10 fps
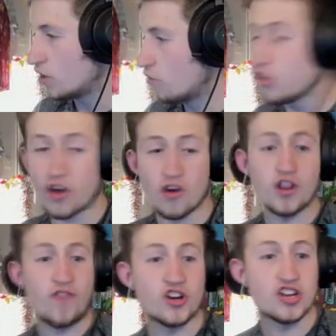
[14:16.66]
Who the, who the
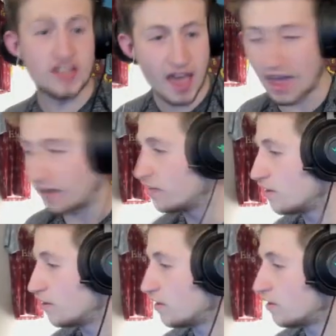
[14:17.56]
fuck did you get?
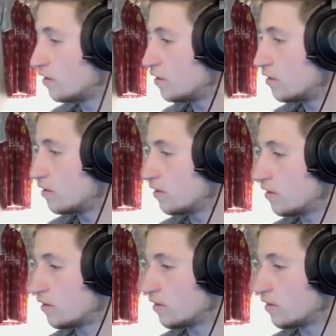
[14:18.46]
Bergkamp.